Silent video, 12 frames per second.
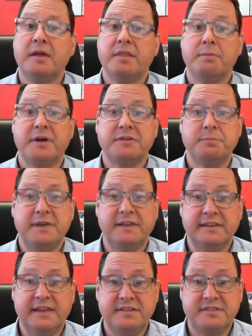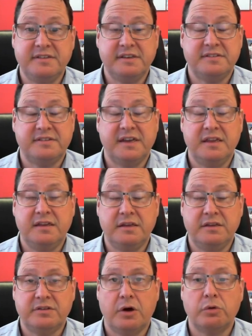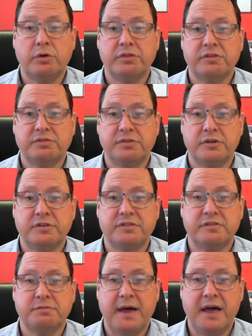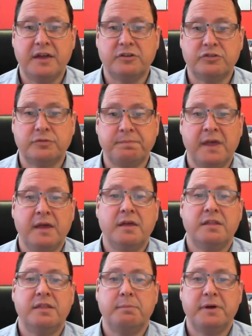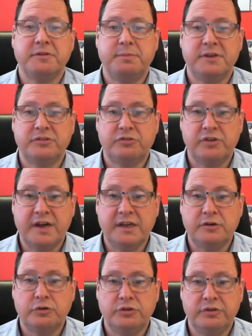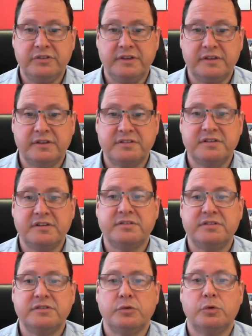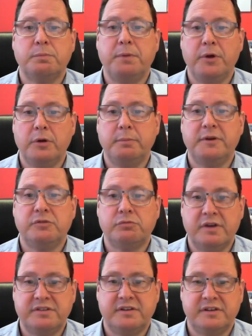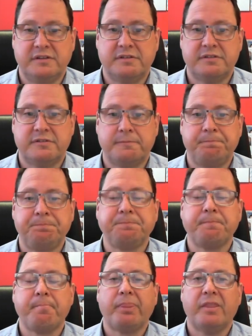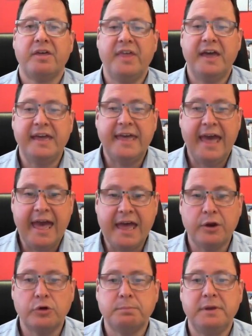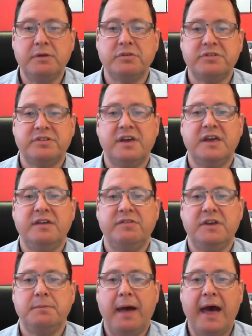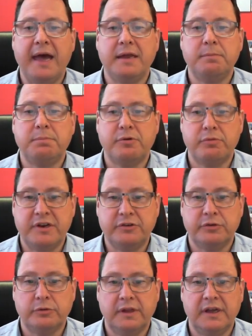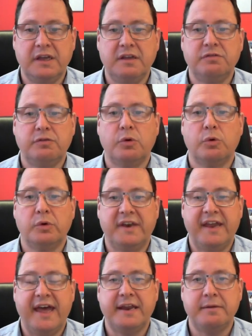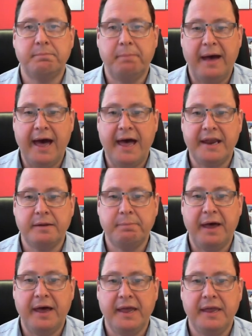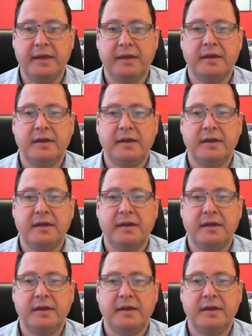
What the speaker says: Must be at least 16 years old on the 1st of March. They must be Australian or New Zealand citizens or permanent residents. They cannot be receiving paid parental leave or dad and partner pay,